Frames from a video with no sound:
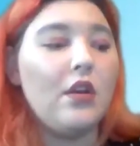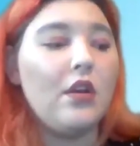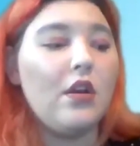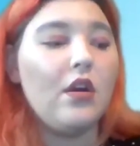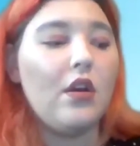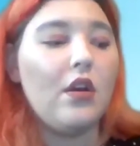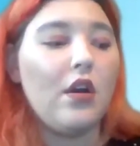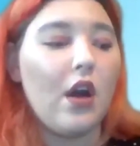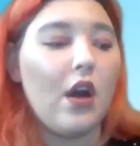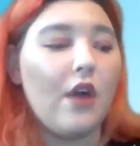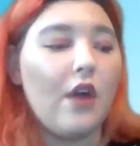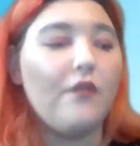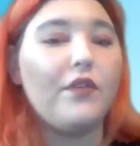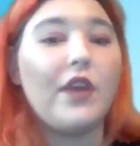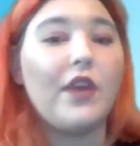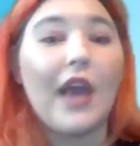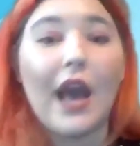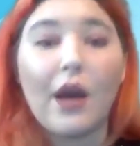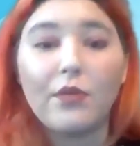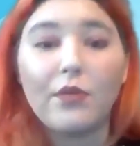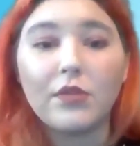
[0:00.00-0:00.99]
of
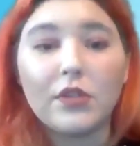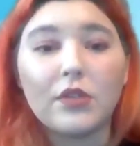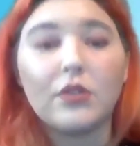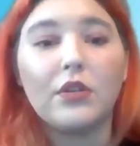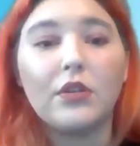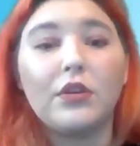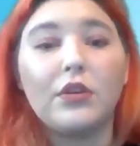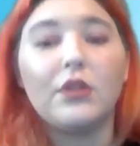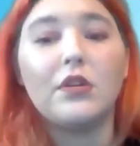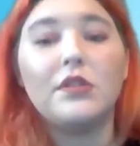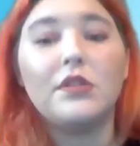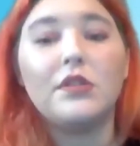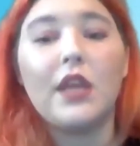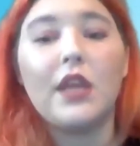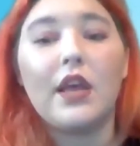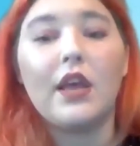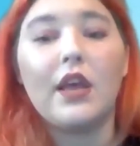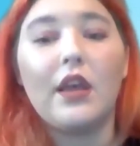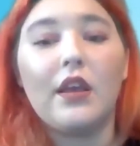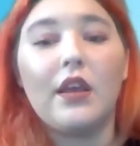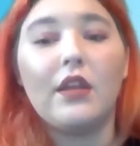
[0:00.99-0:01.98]
counselors
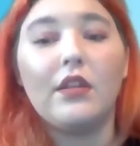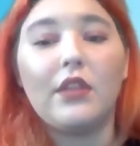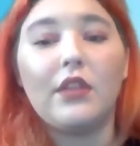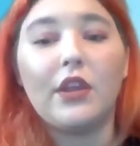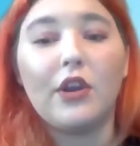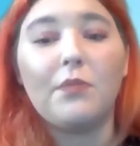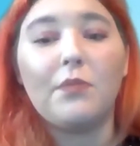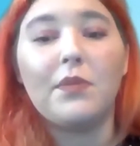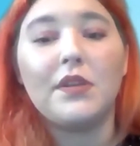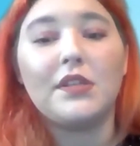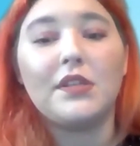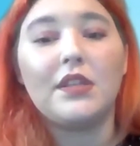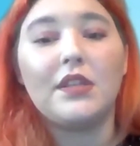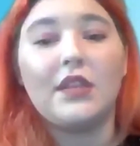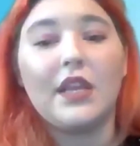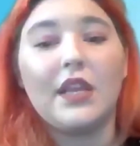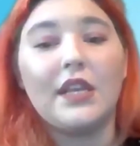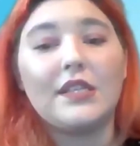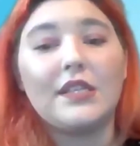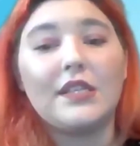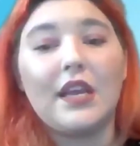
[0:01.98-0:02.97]
and therapists and
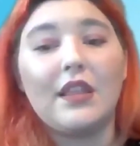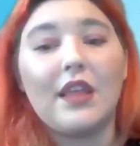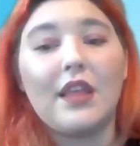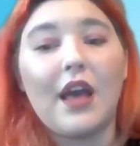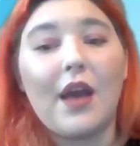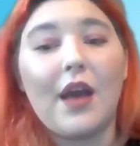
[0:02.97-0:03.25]
things like that.